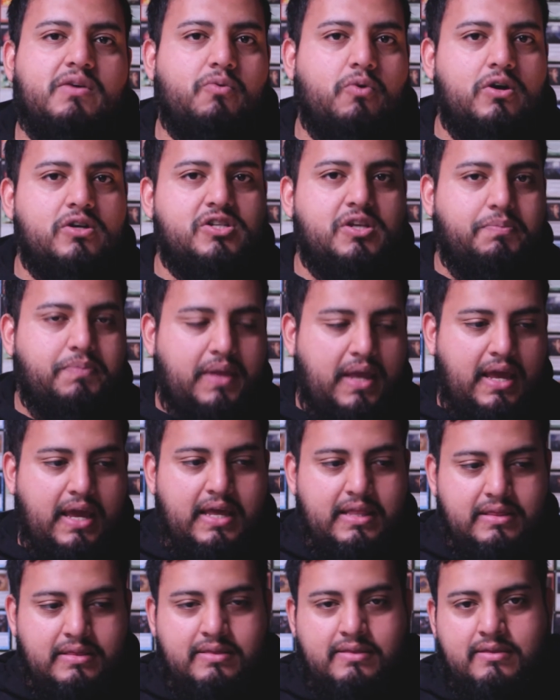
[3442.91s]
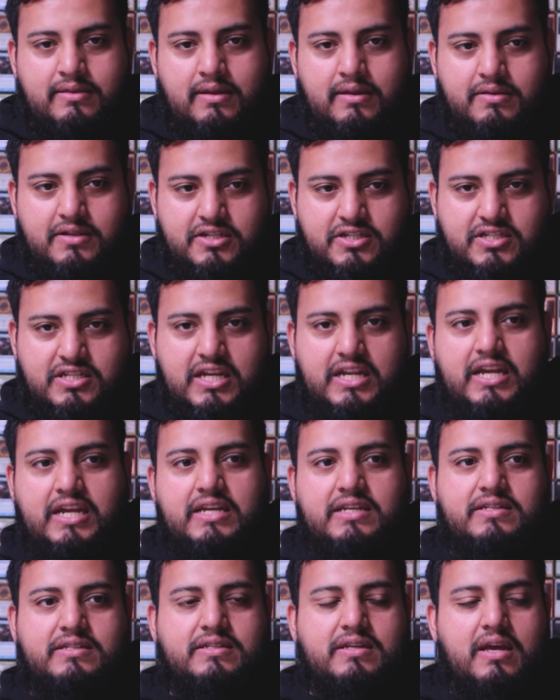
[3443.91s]
worshipped in the
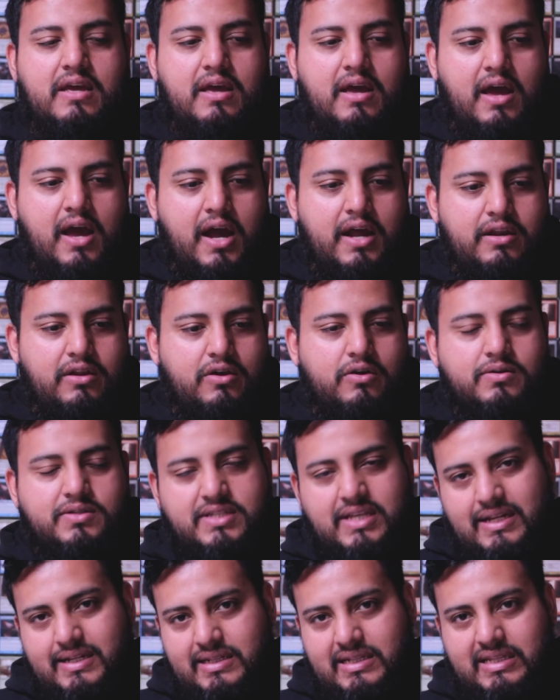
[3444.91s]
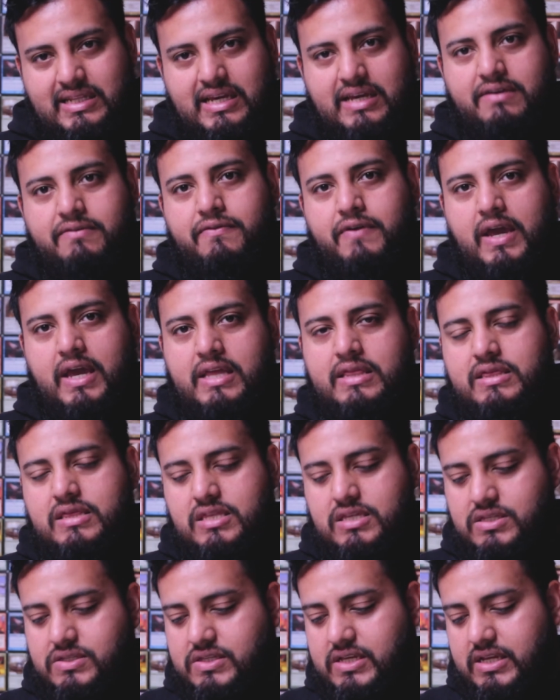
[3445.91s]
cities, and those that live in
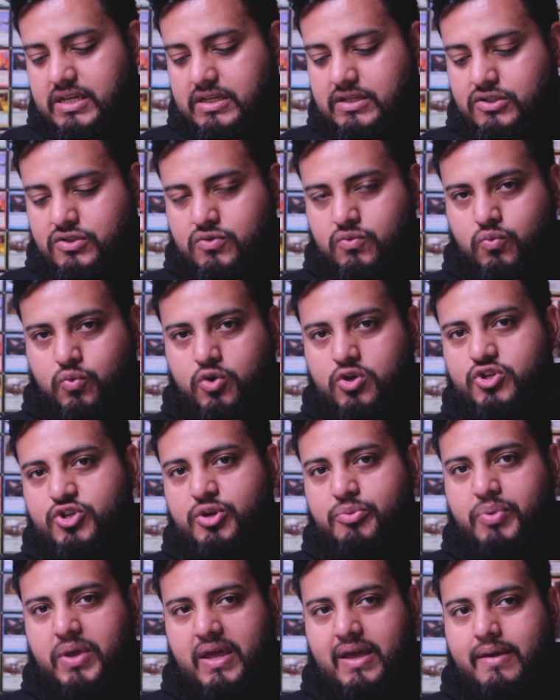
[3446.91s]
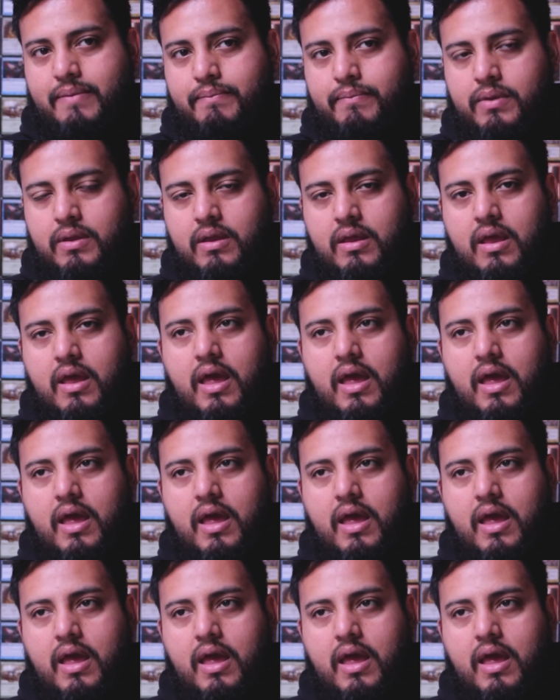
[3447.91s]
the cities worship him.